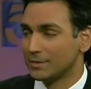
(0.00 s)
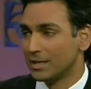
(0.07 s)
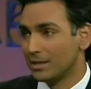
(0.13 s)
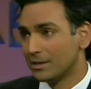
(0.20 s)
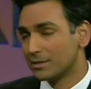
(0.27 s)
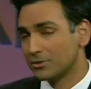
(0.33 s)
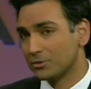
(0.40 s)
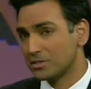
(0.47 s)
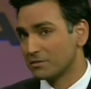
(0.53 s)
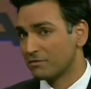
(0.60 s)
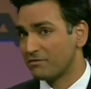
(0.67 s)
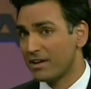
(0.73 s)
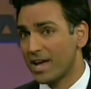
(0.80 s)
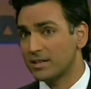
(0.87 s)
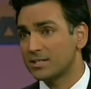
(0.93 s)
Wow. So it's a
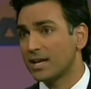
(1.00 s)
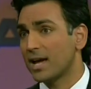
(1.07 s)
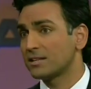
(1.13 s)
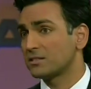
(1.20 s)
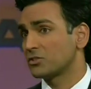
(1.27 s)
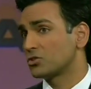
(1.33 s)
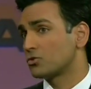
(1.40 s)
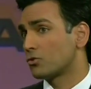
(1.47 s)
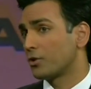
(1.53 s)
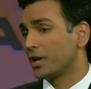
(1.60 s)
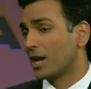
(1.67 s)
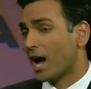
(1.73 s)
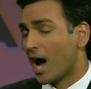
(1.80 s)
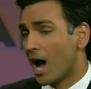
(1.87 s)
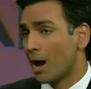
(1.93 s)
fantastic
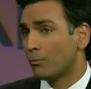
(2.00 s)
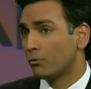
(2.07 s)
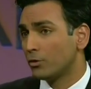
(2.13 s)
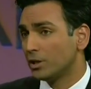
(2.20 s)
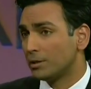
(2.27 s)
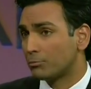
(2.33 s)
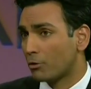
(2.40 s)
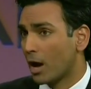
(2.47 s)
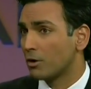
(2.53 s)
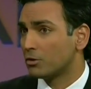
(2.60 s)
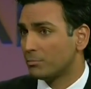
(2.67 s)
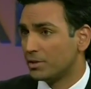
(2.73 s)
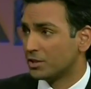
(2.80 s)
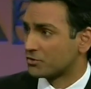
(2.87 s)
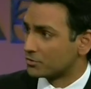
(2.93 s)
story. I'm really proud
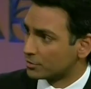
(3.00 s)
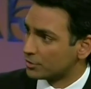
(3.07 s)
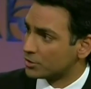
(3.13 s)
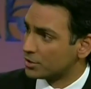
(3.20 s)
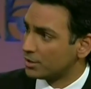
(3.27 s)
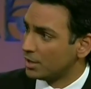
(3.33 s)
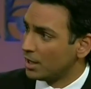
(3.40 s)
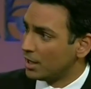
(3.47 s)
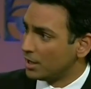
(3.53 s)
to be a surgeon.